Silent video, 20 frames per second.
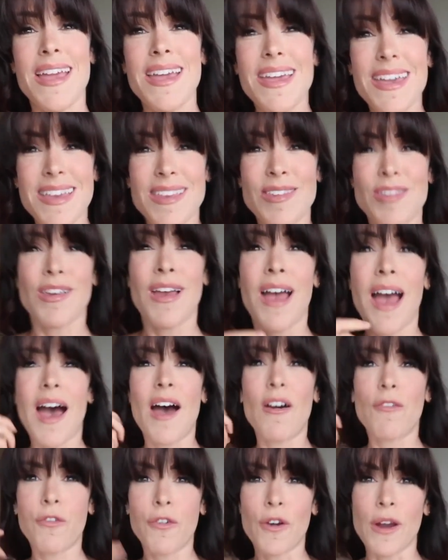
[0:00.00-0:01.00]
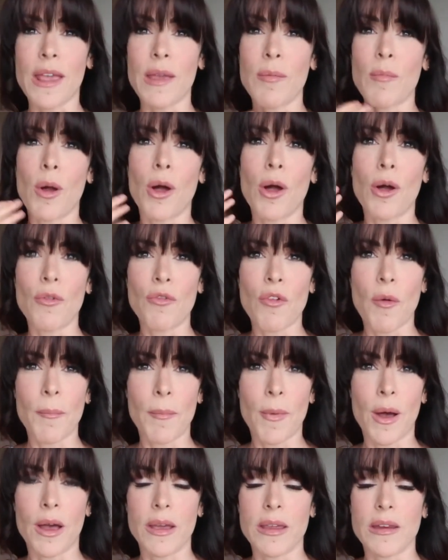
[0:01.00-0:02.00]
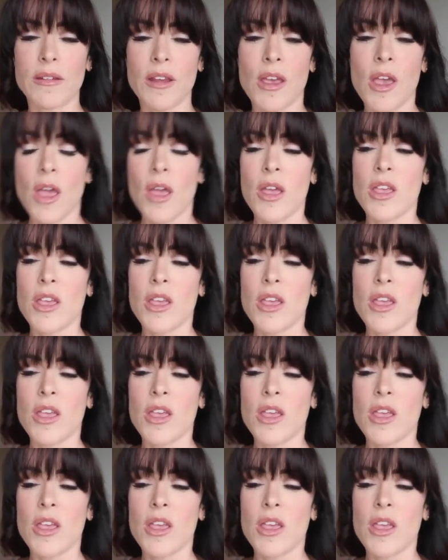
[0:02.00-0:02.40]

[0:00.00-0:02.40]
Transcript: is a frame of mind.